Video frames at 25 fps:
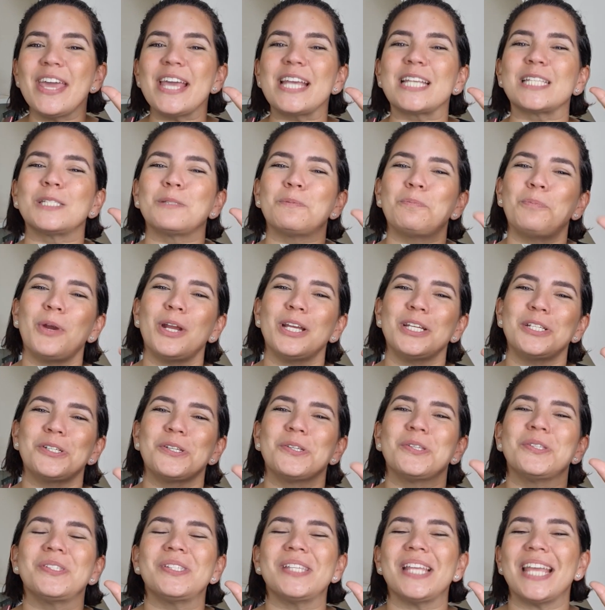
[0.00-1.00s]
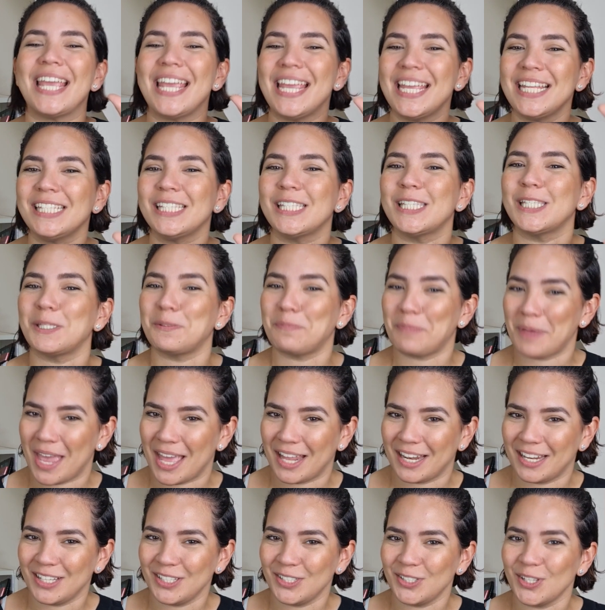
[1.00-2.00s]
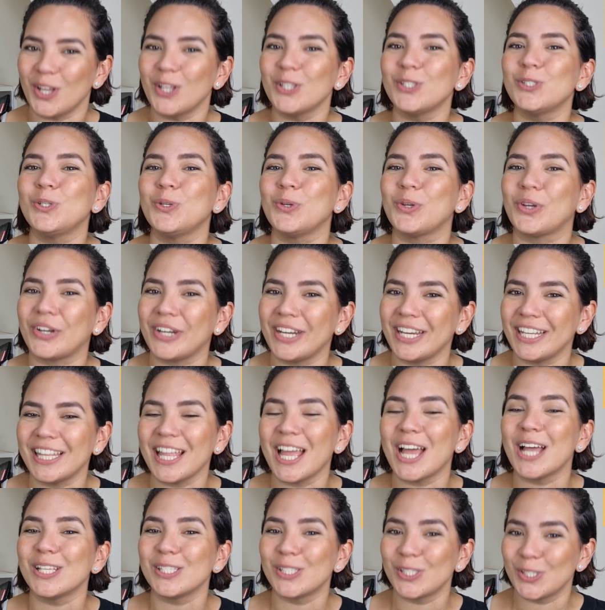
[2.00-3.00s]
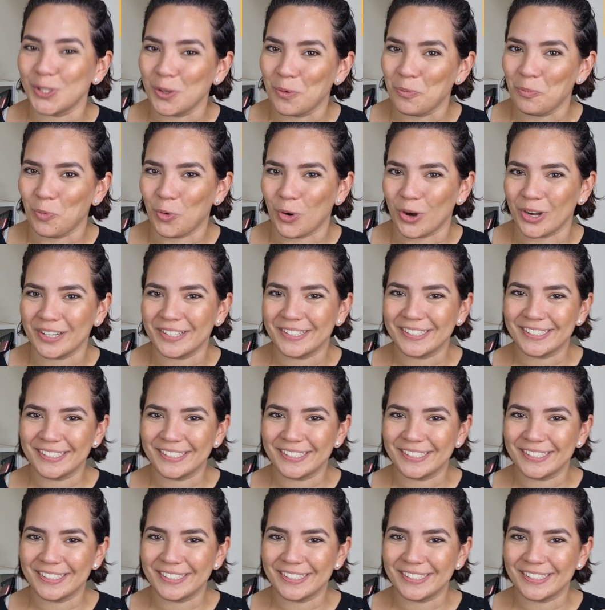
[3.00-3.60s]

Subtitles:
expressions in Spanish to greet someone.